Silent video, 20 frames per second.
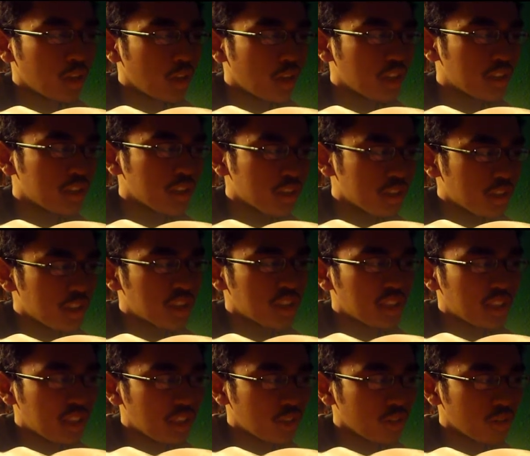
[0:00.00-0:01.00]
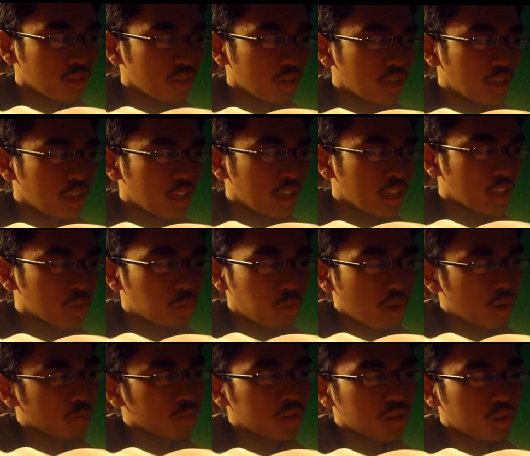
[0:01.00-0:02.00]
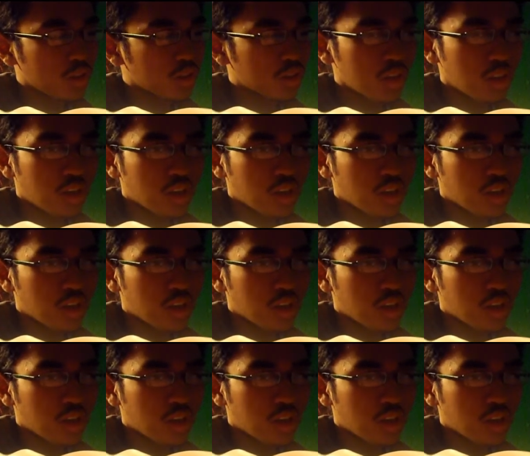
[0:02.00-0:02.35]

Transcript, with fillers: and since he's a heel, he's probably just going to